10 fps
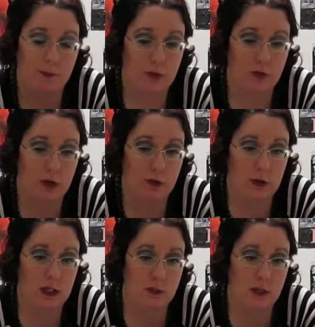She has to
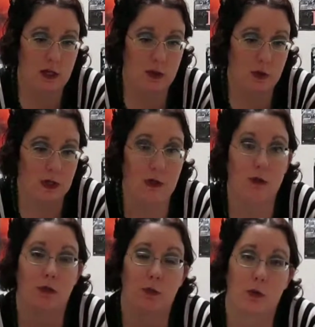keep making money to
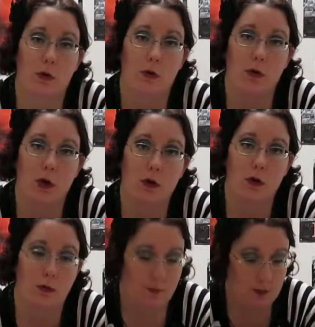support her
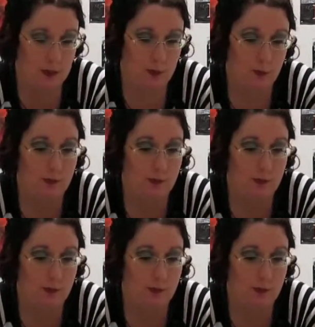daughter, and